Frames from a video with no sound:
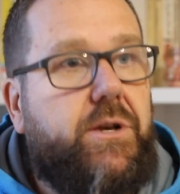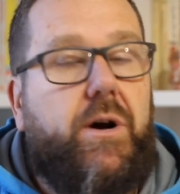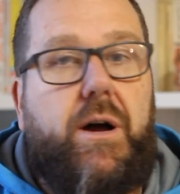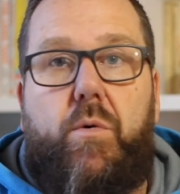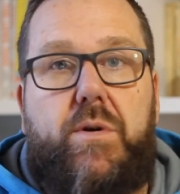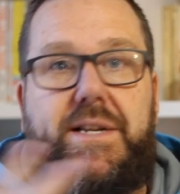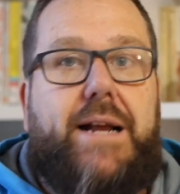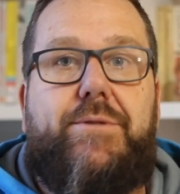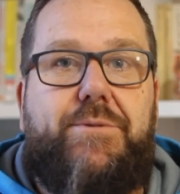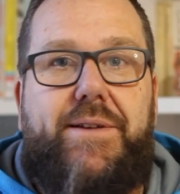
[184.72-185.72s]
so I wasn't
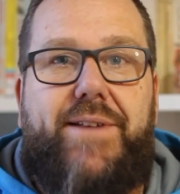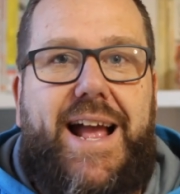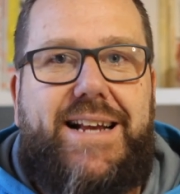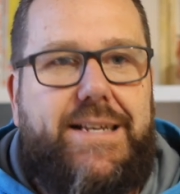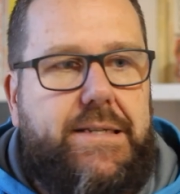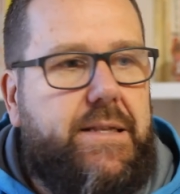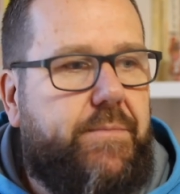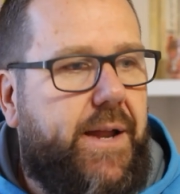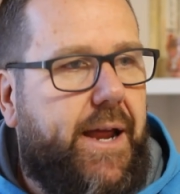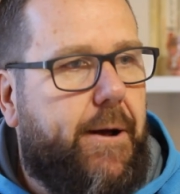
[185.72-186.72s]
able to even access
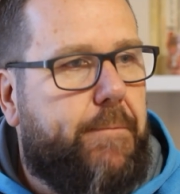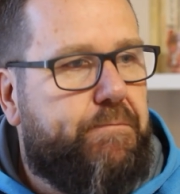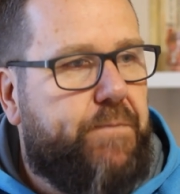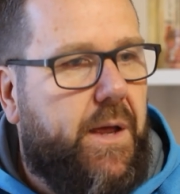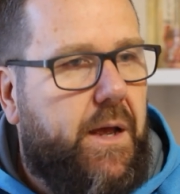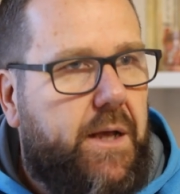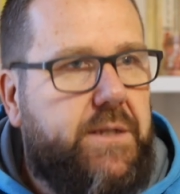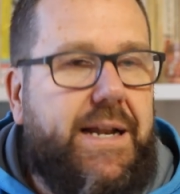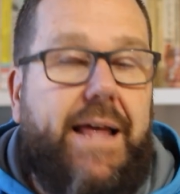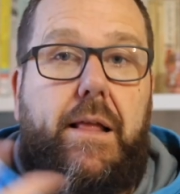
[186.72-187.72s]
them now.
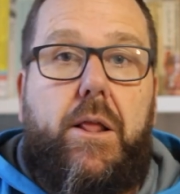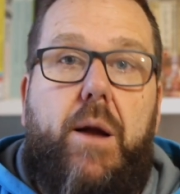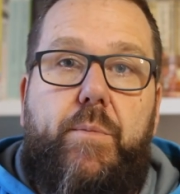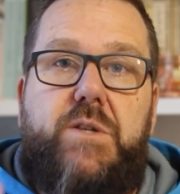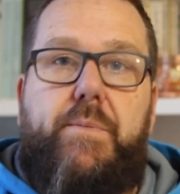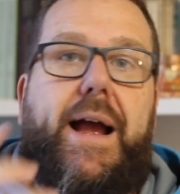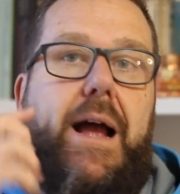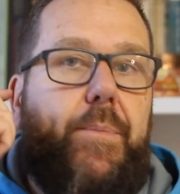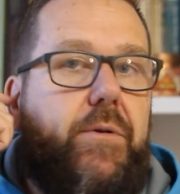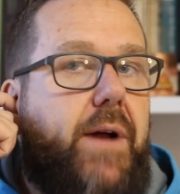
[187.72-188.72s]
So now the library's back
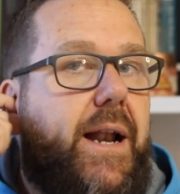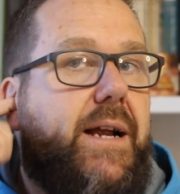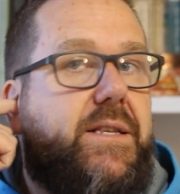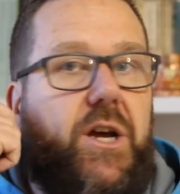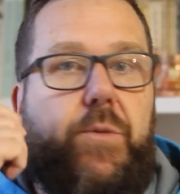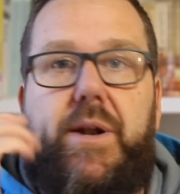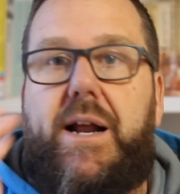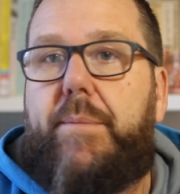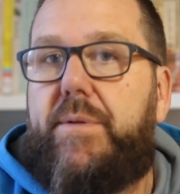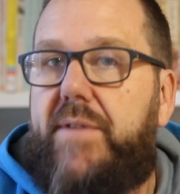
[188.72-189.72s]
up and running. It's open a
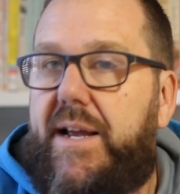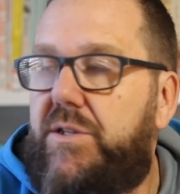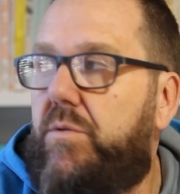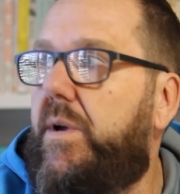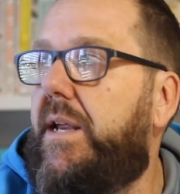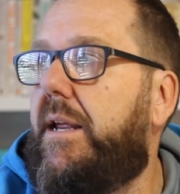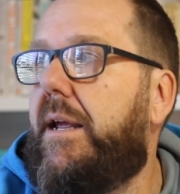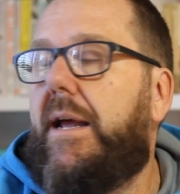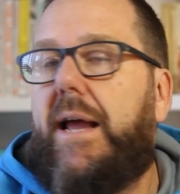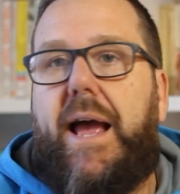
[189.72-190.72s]
couple of days a week,
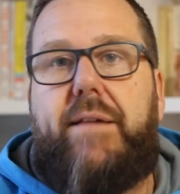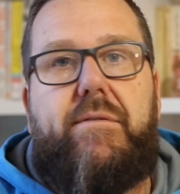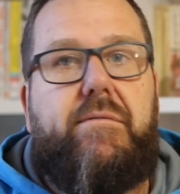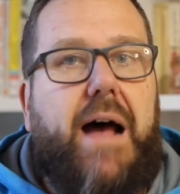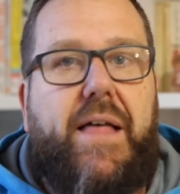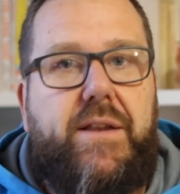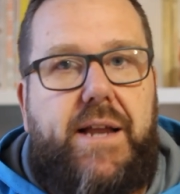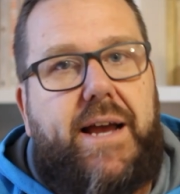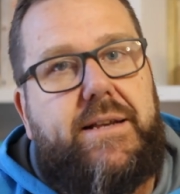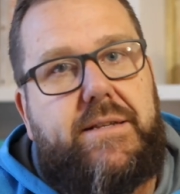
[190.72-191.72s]
and other
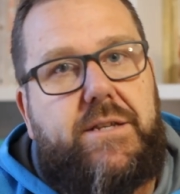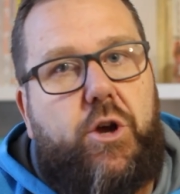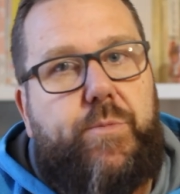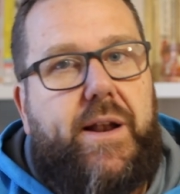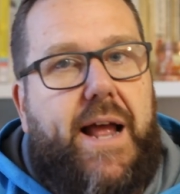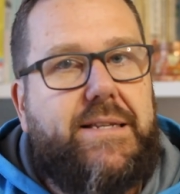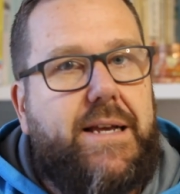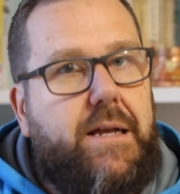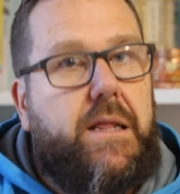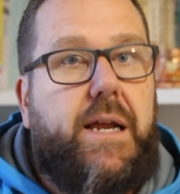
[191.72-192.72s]
days it's open as a
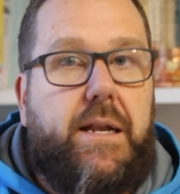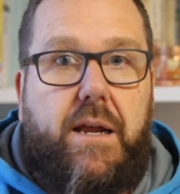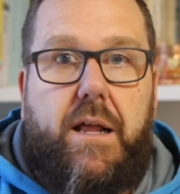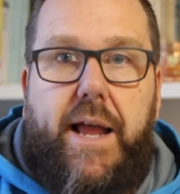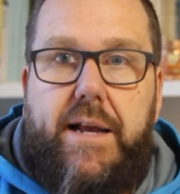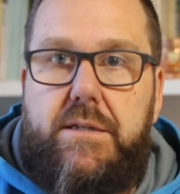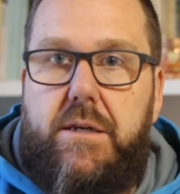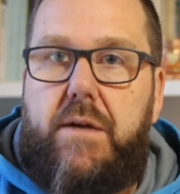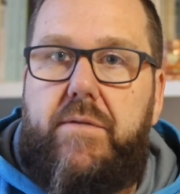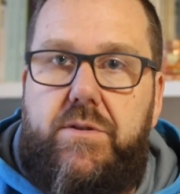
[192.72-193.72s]
click and collect
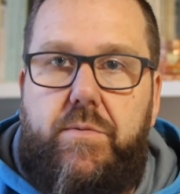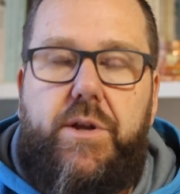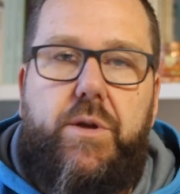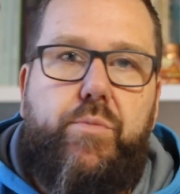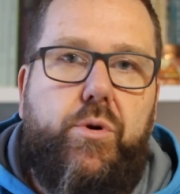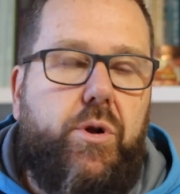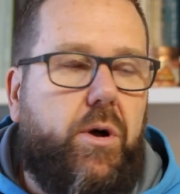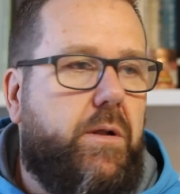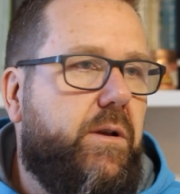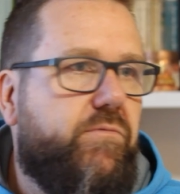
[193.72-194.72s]
service where you book it
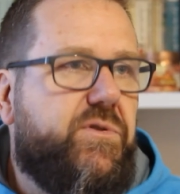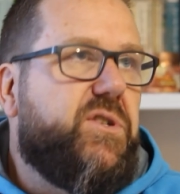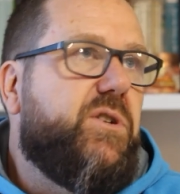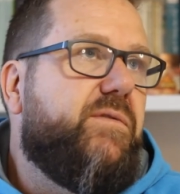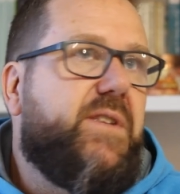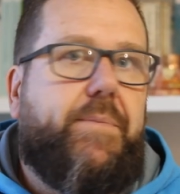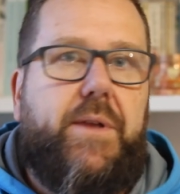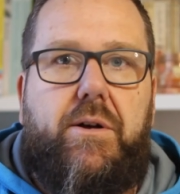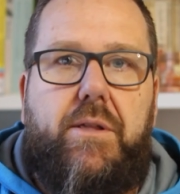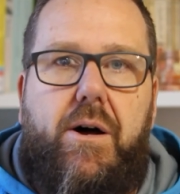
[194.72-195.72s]
on, you reserve
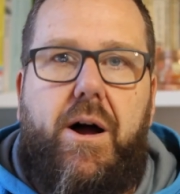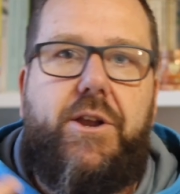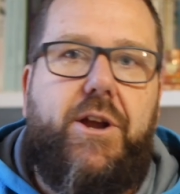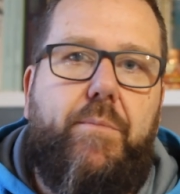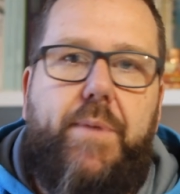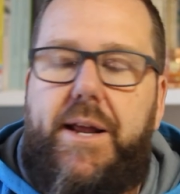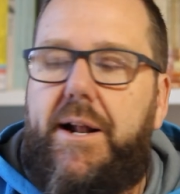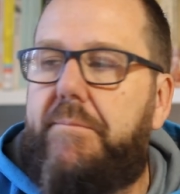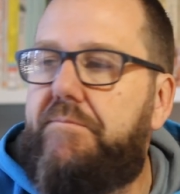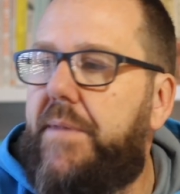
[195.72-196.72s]
something online, you go and pick it
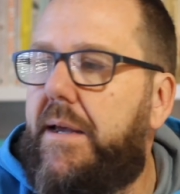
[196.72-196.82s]
up.